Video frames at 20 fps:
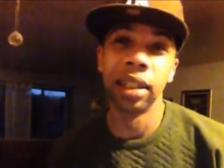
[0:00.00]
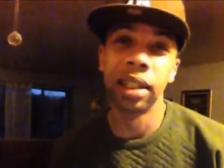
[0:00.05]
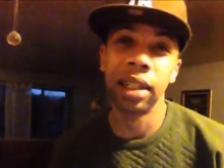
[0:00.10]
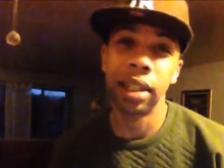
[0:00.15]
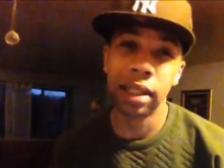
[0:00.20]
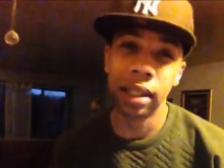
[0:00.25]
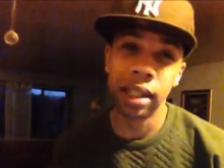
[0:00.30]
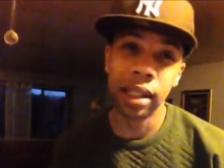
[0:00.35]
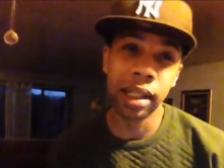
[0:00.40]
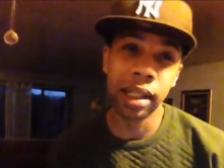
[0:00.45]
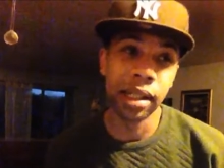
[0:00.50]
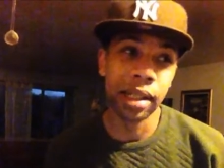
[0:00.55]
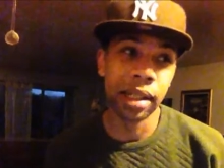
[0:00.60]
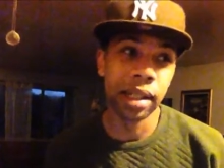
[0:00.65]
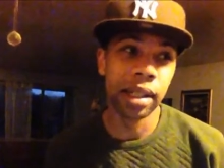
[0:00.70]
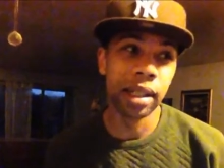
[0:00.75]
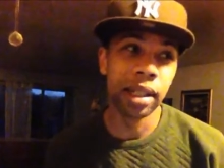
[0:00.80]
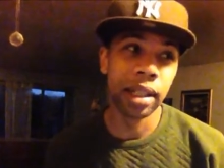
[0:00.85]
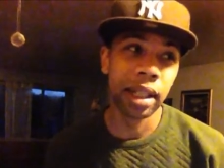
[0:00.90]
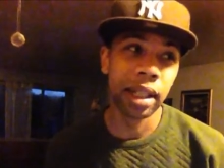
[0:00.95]
this
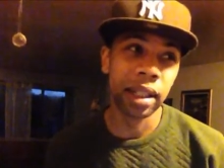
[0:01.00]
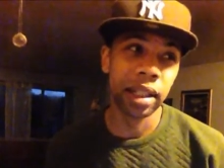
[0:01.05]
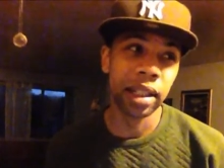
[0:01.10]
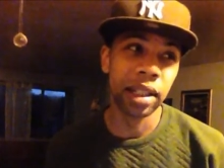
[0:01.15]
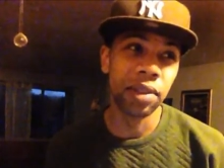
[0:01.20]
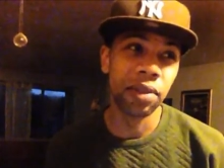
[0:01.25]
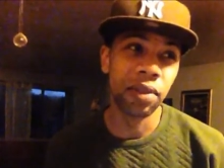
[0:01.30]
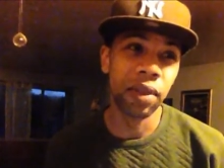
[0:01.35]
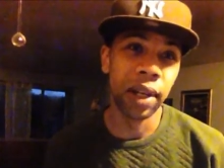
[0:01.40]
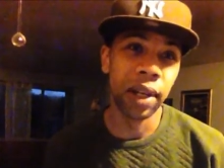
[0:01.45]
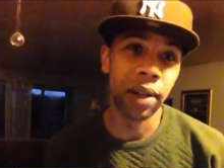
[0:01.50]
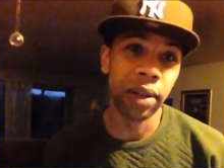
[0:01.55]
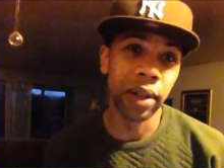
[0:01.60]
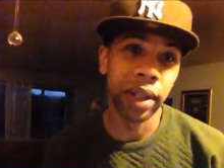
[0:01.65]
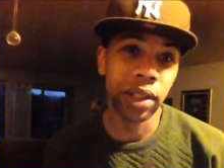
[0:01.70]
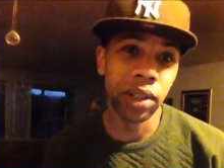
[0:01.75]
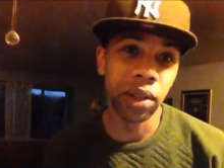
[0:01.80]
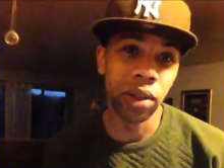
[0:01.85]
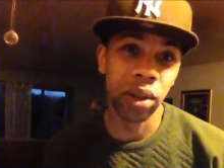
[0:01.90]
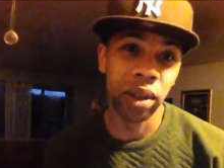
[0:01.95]
season at this
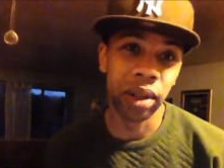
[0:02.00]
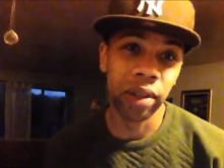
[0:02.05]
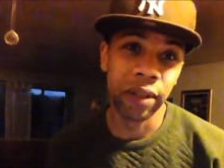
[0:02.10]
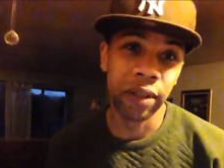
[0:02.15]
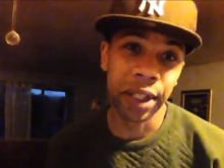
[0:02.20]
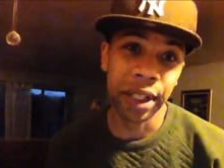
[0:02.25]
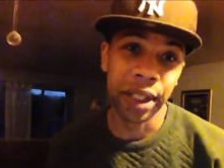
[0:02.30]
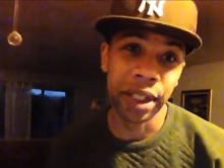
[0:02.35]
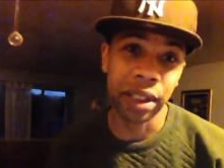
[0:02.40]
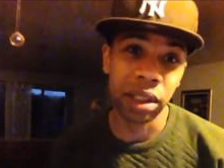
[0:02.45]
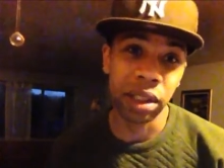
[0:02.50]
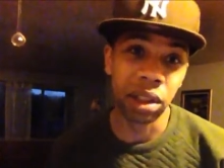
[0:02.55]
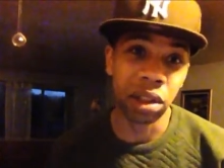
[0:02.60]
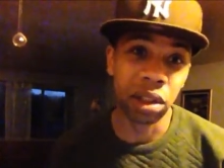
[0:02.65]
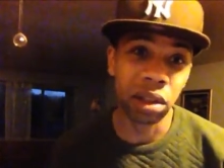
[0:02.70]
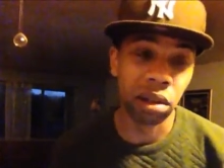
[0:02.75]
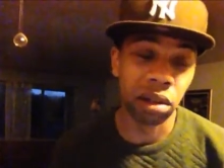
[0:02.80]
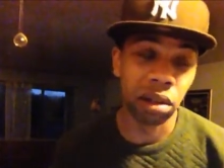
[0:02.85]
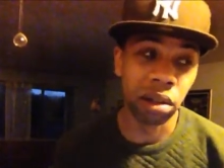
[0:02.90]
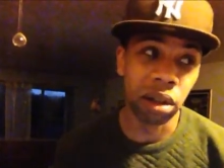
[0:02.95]
very sort of
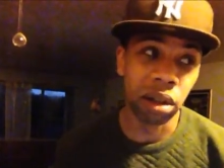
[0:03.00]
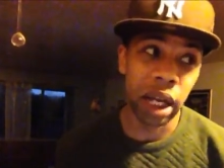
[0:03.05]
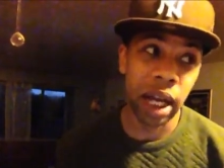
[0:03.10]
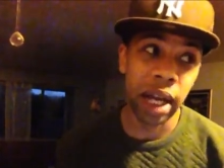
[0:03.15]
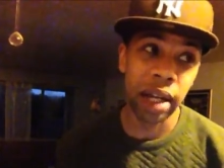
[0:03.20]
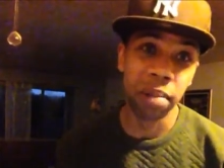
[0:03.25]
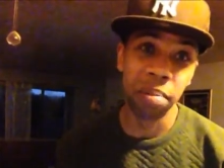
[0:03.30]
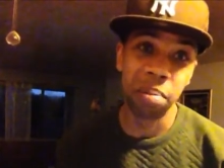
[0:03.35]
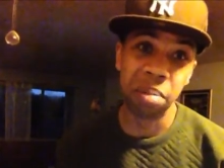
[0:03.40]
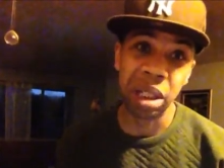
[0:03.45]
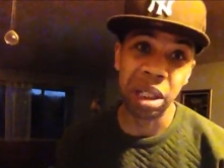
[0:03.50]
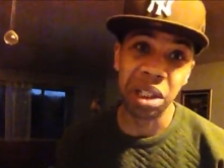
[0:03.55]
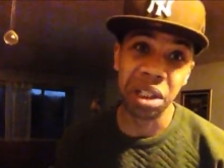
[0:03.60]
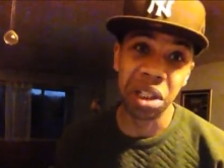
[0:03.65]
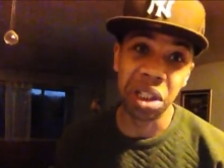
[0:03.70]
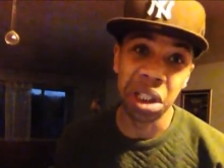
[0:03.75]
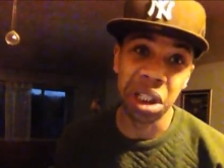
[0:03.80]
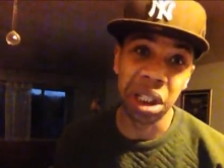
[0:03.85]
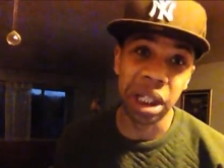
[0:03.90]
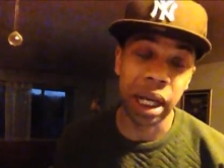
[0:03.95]
insecure, kind of
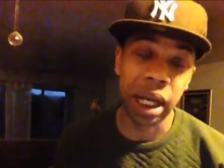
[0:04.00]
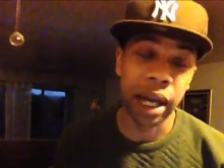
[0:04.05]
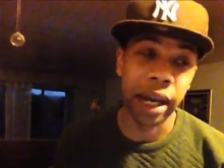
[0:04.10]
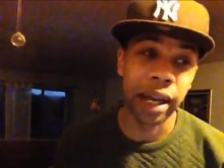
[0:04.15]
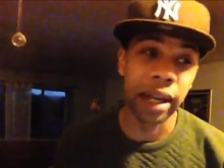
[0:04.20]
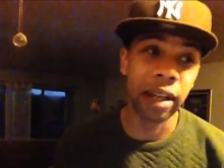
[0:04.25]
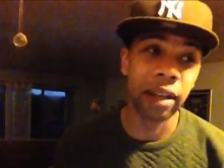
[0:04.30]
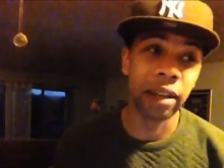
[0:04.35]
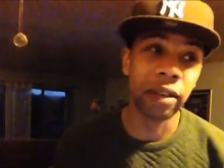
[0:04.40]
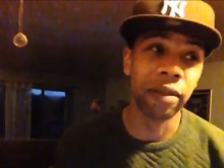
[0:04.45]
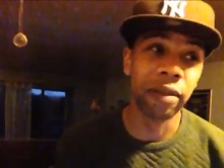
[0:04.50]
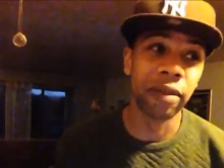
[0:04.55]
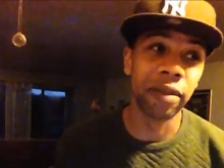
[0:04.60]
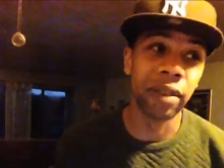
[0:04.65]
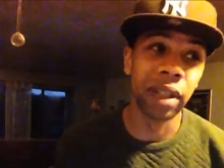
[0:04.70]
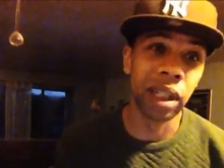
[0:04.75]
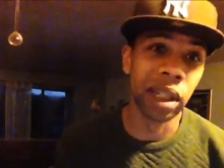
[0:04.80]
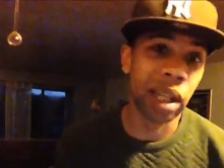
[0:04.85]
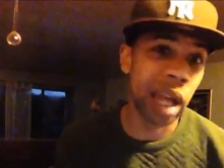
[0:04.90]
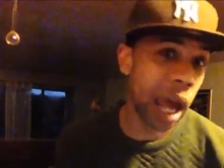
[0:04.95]
bitchy, kind of
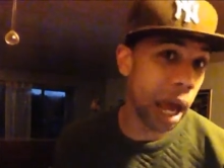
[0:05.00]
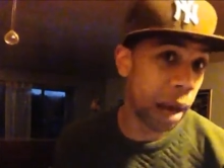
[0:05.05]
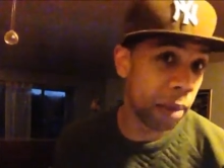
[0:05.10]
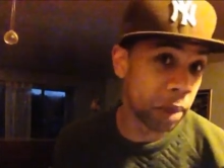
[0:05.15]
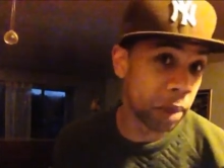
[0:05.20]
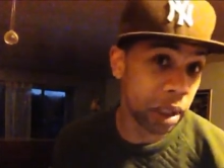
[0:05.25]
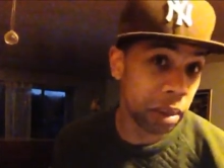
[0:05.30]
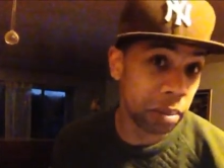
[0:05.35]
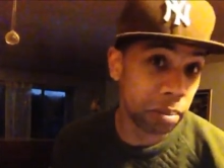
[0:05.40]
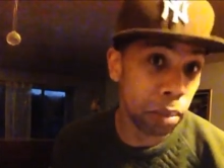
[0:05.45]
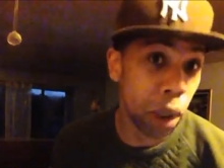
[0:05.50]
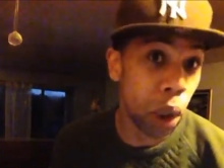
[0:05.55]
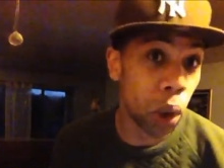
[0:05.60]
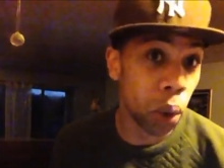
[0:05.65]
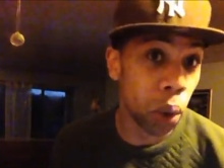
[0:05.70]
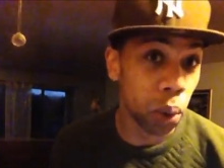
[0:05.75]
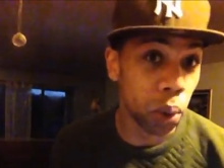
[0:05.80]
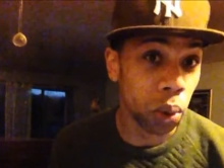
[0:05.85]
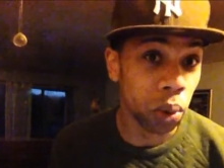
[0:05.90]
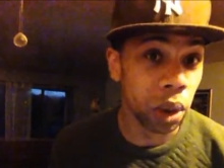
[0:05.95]
unhappy
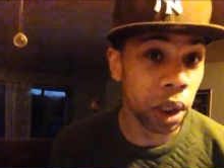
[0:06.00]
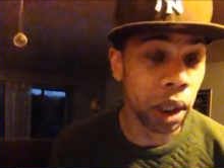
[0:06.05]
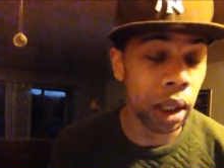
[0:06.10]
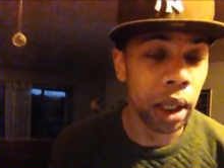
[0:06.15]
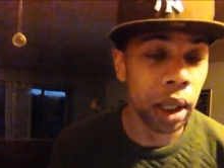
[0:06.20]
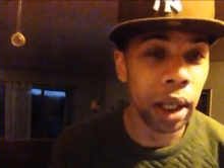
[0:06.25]
mode.